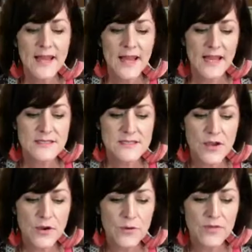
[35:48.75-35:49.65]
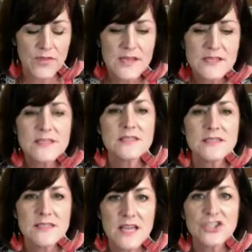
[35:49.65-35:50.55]
And so this can
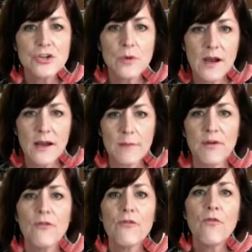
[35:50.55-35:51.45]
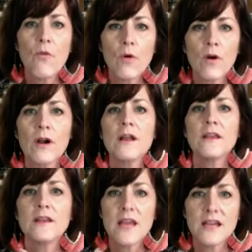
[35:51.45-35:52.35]
set you up for
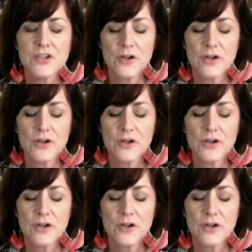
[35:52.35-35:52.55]
next year.